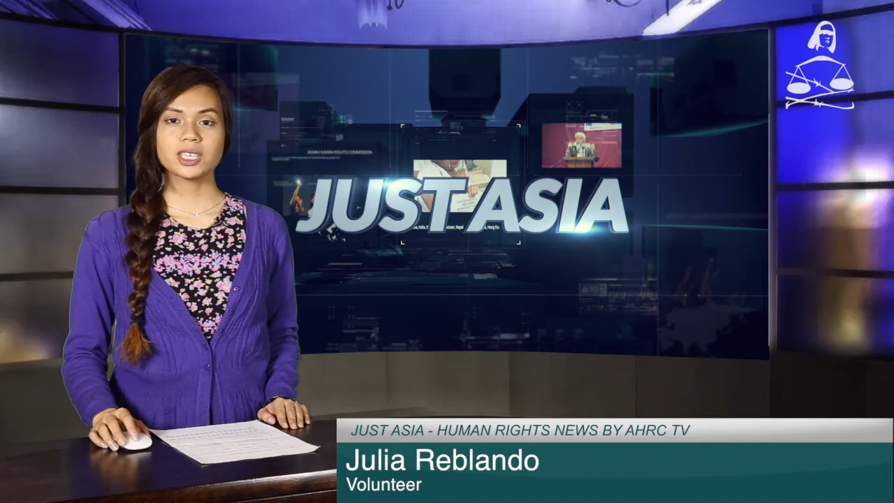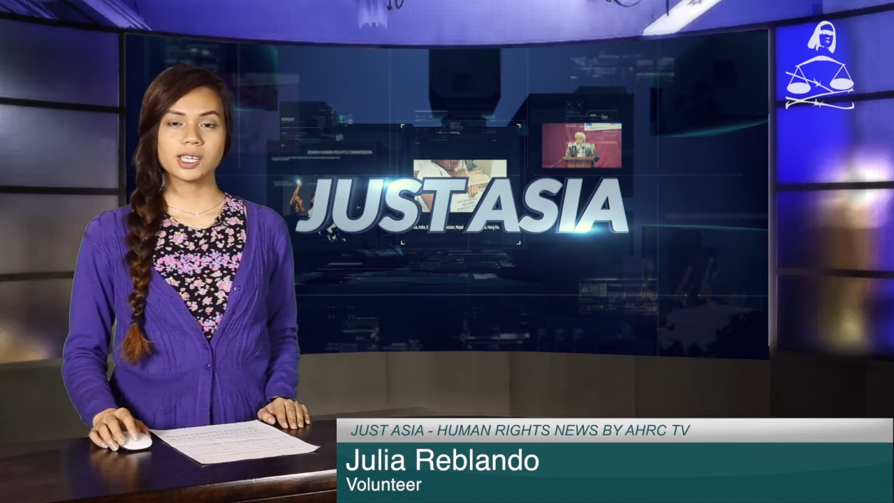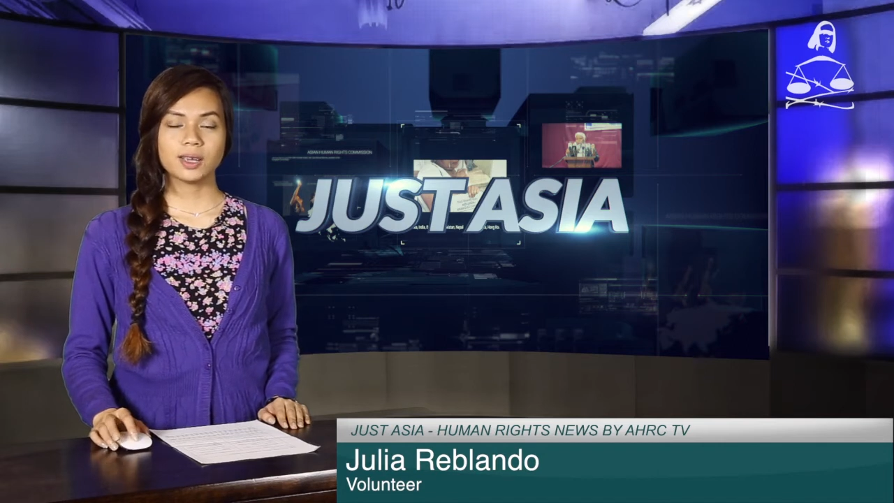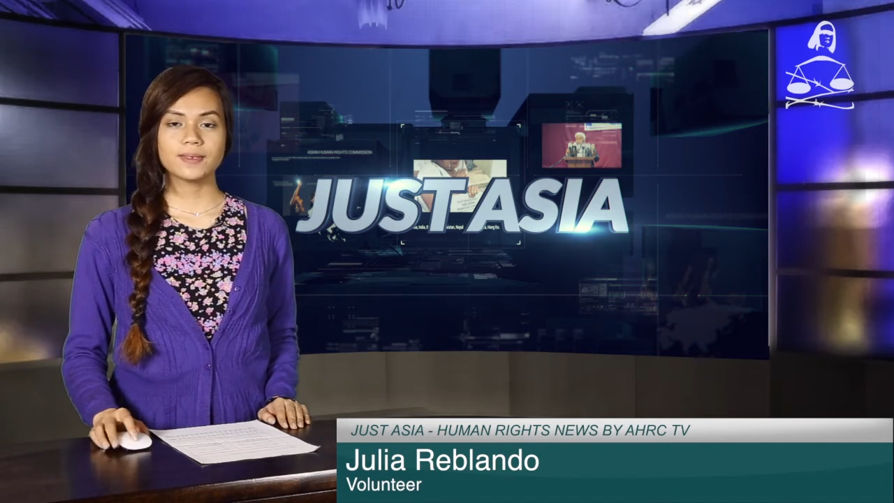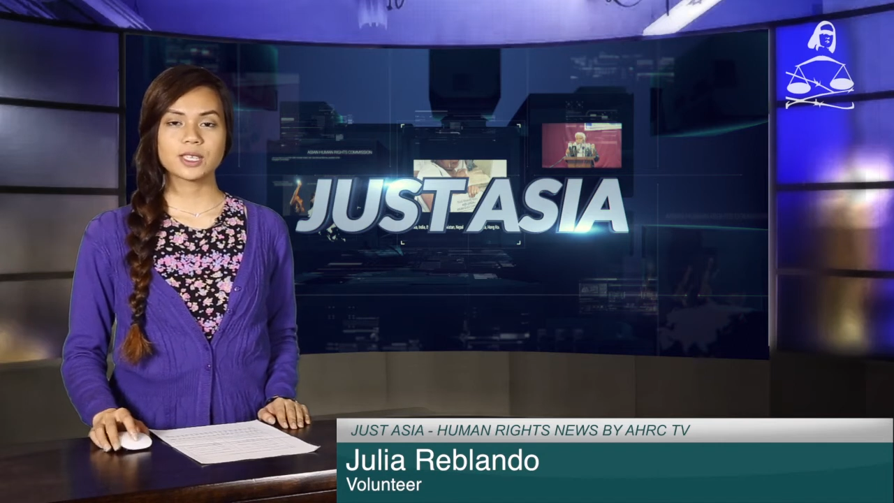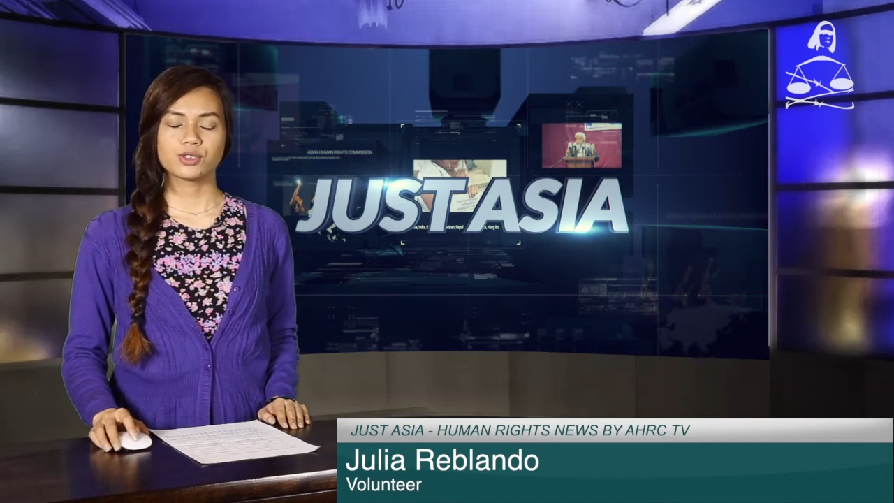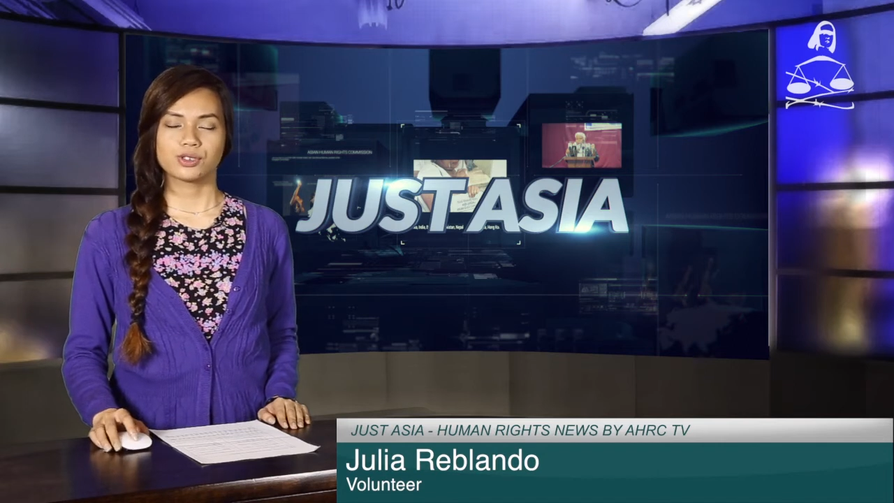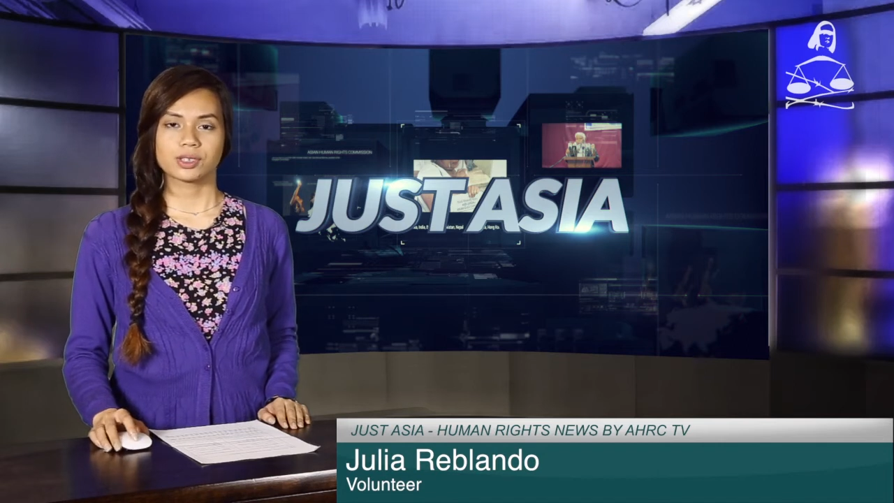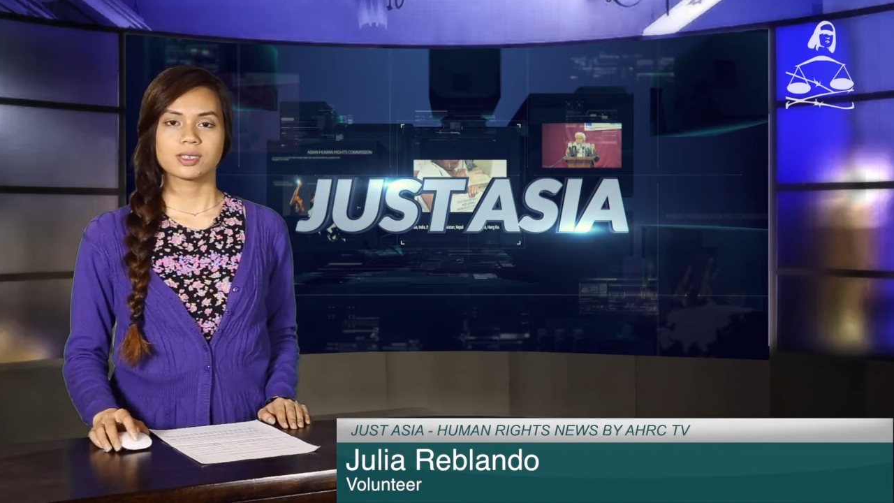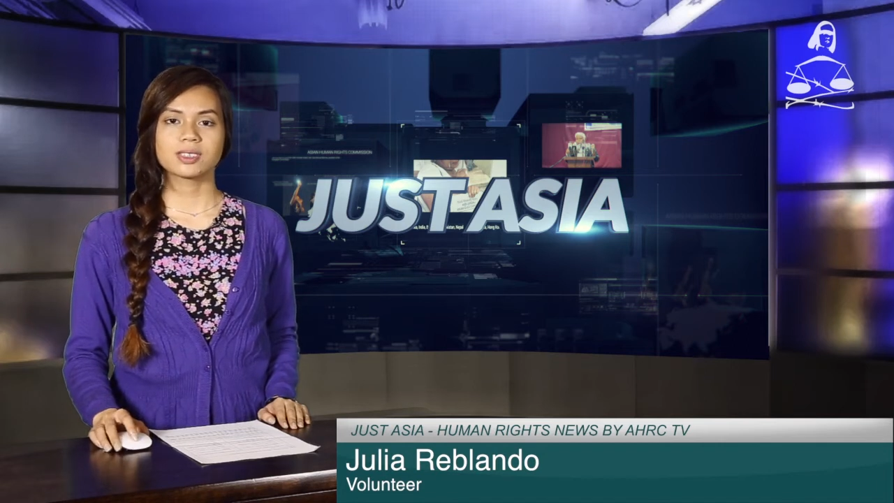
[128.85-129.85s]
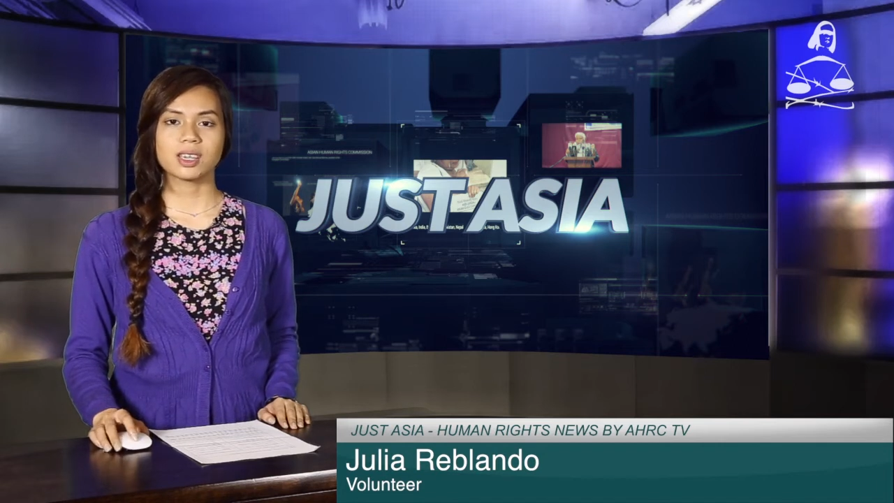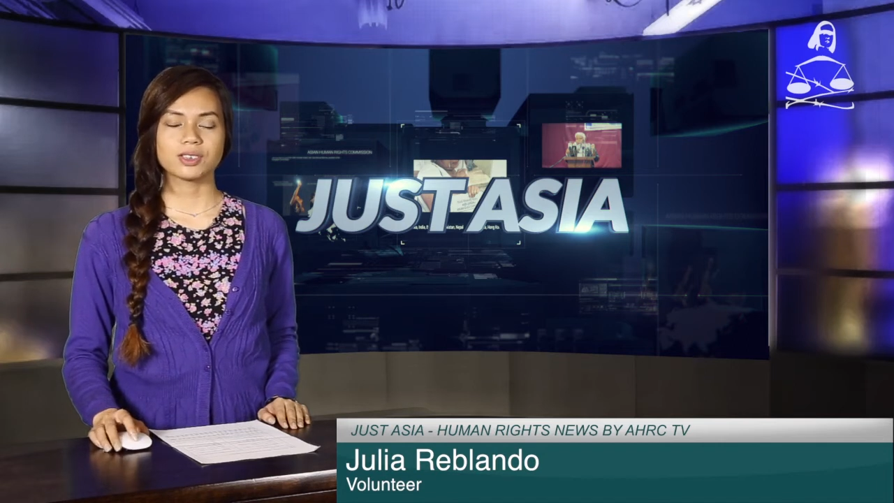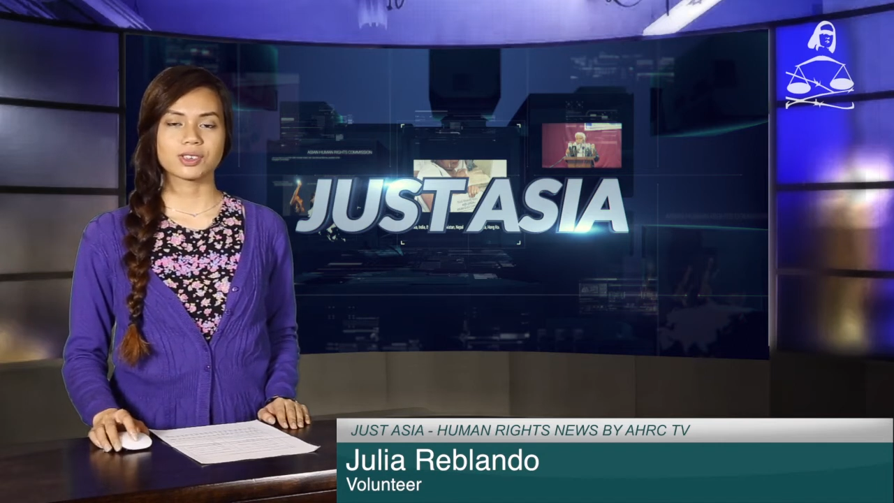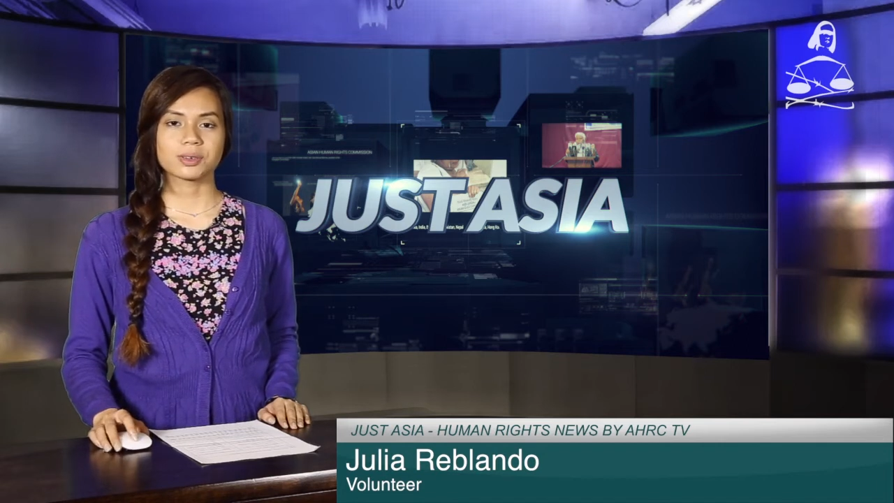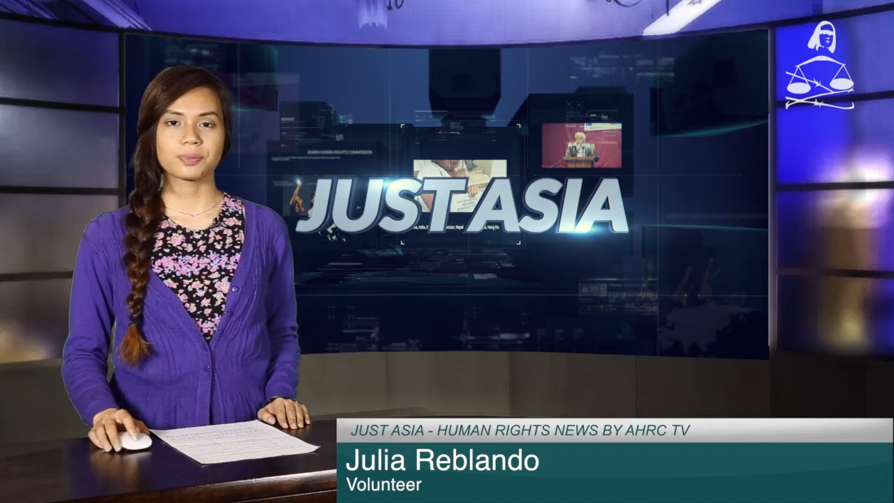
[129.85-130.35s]
TV's Just
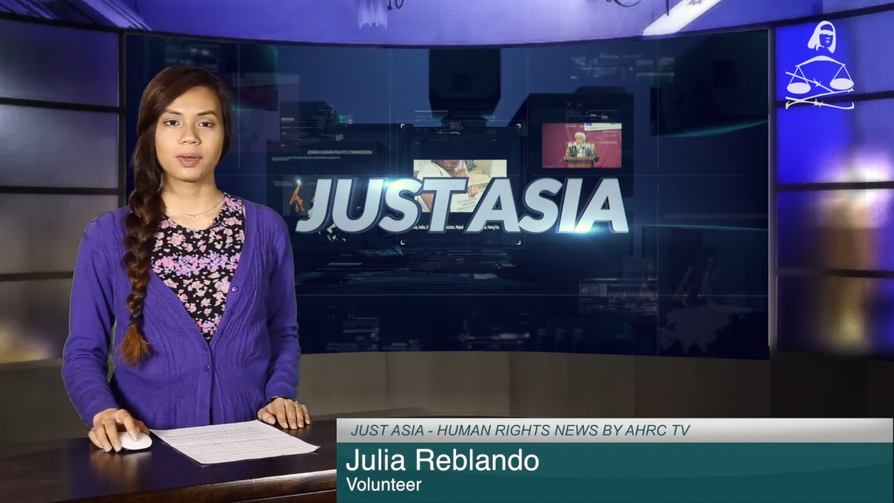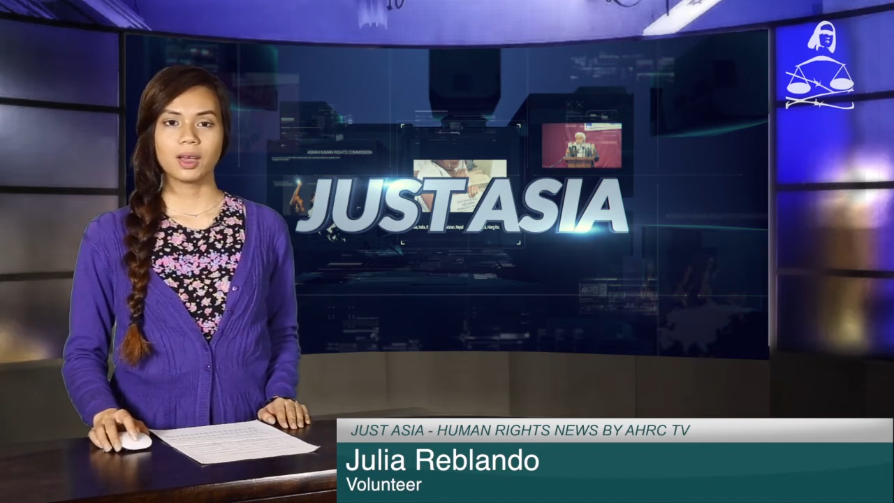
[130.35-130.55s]
Asia.